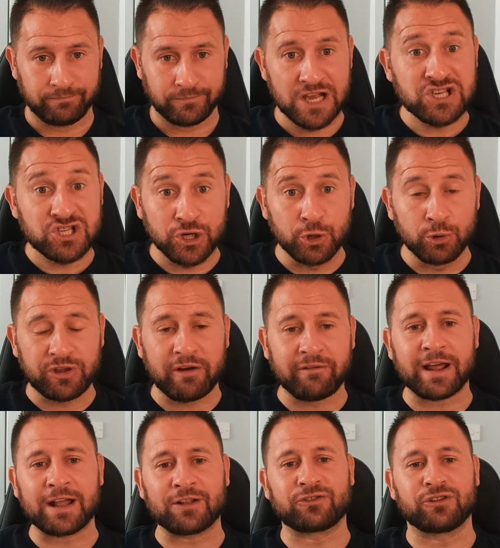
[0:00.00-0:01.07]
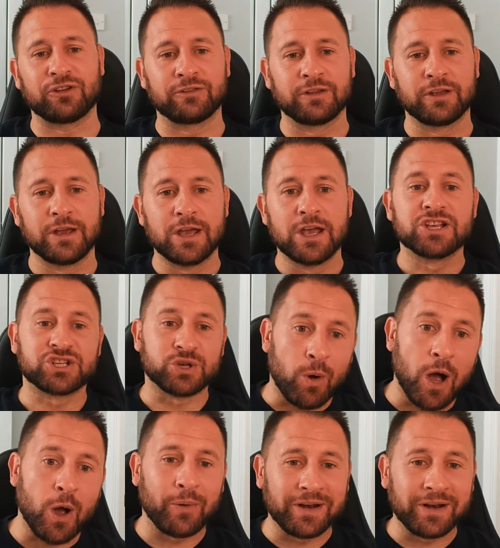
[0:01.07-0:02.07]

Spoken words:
He's the new Darren Anderson. So I